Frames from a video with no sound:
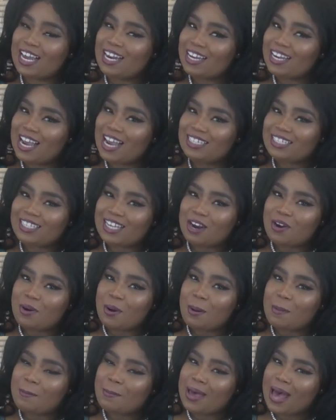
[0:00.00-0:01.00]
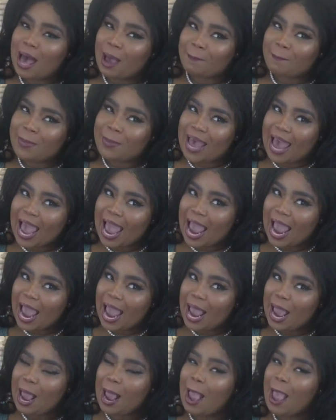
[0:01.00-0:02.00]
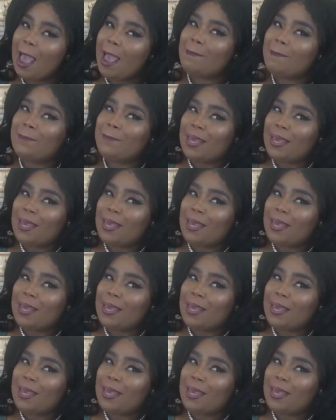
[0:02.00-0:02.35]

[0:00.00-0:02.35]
Sunday dinner mukbang.